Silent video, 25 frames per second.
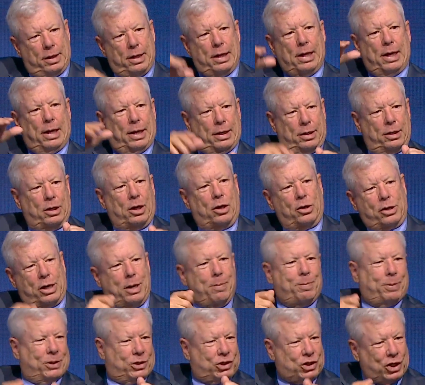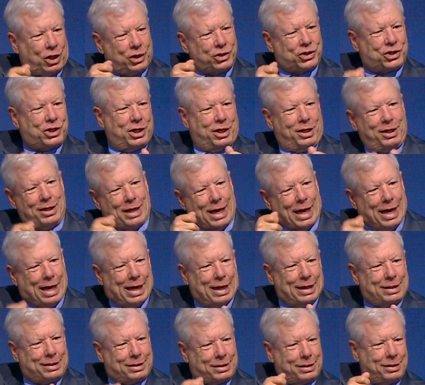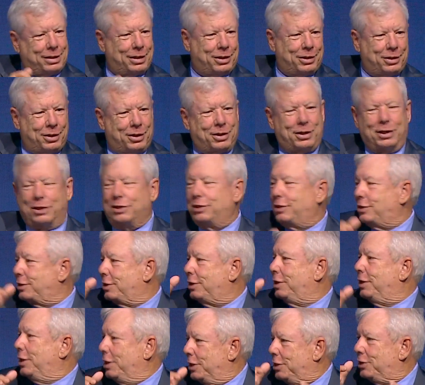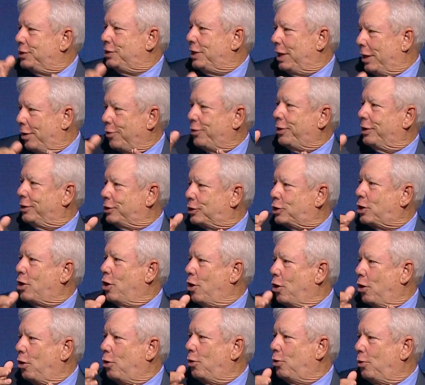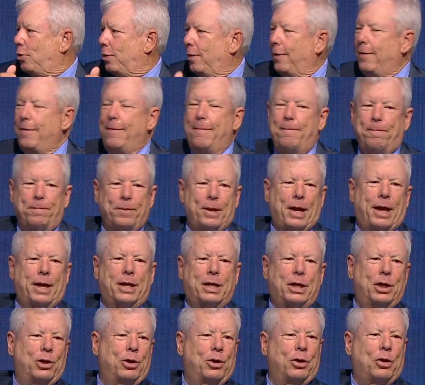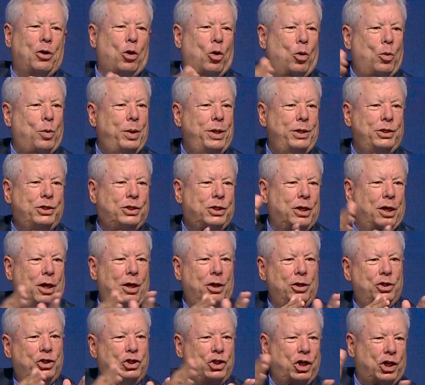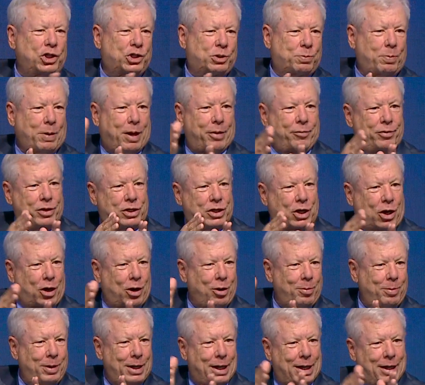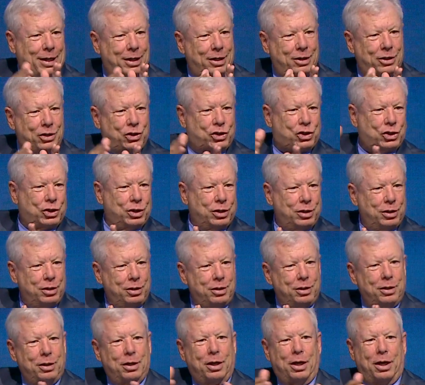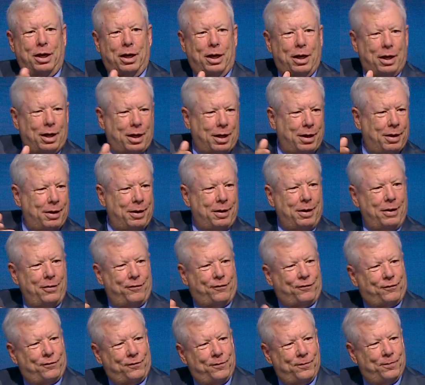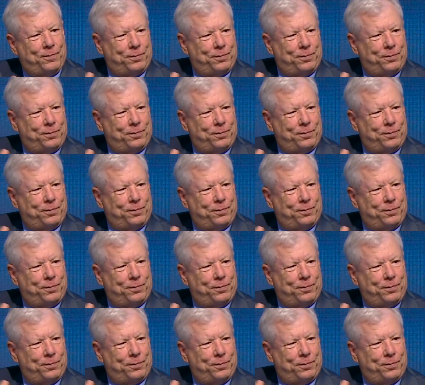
and I'll keep adjusting that, see how things go. I can always adjust my retirement age if